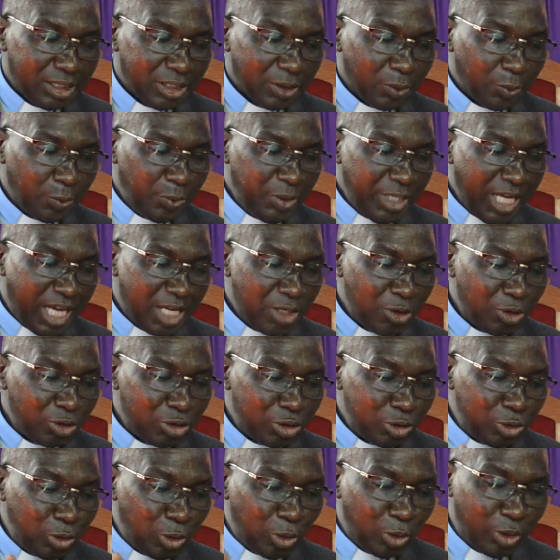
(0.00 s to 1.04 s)
we are
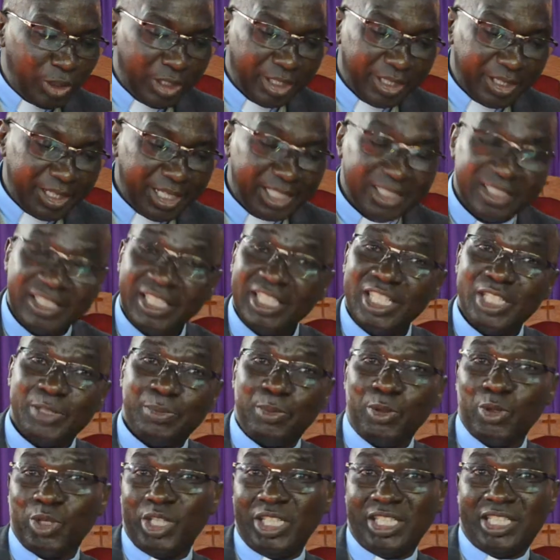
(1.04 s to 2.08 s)
not told that they
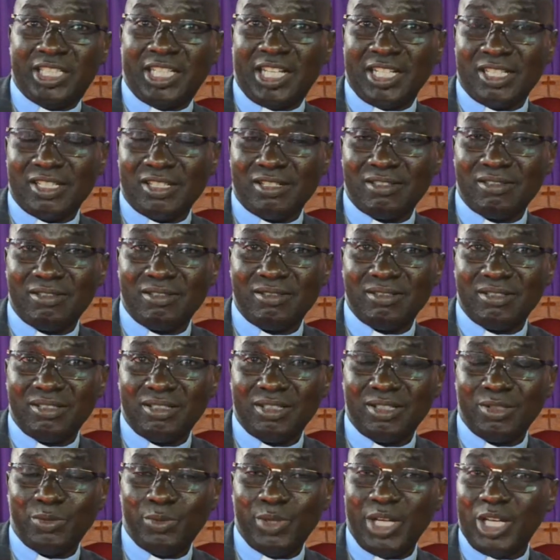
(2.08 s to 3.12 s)
spoke in tongues.
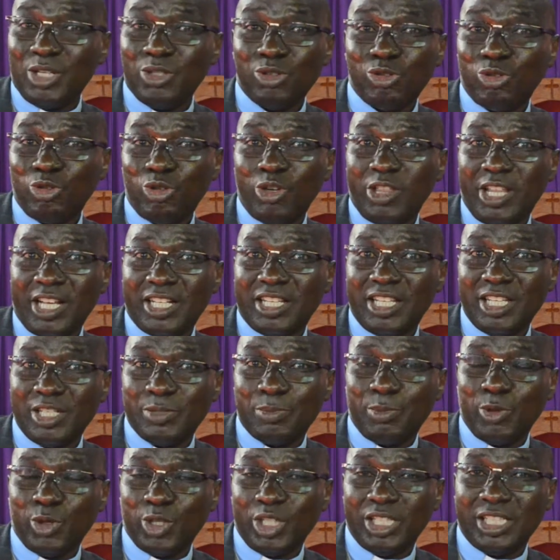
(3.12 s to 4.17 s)
We are not told that they
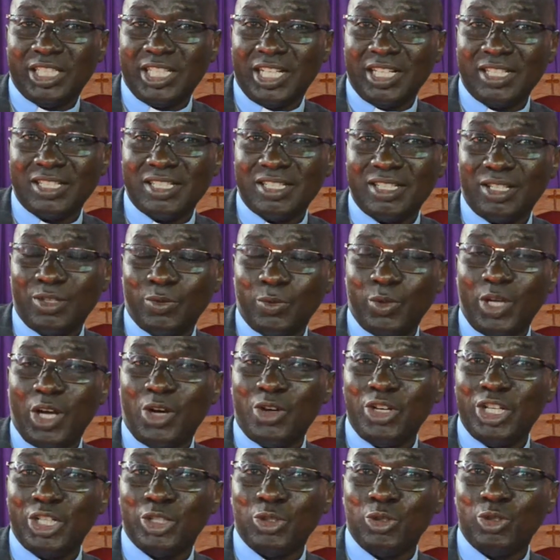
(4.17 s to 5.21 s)
spoke in tongues. We are
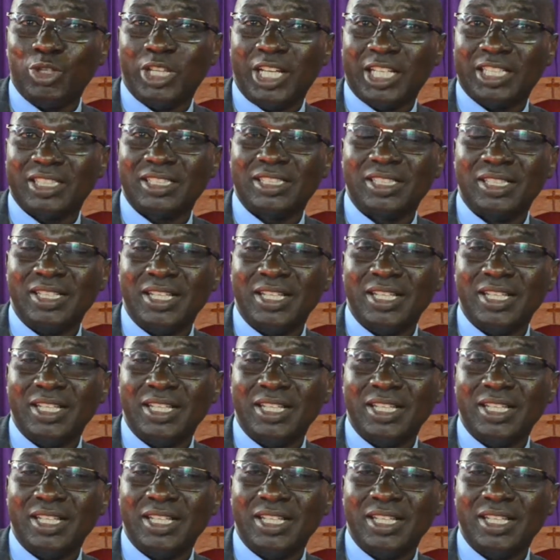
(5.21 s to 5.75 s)
only told that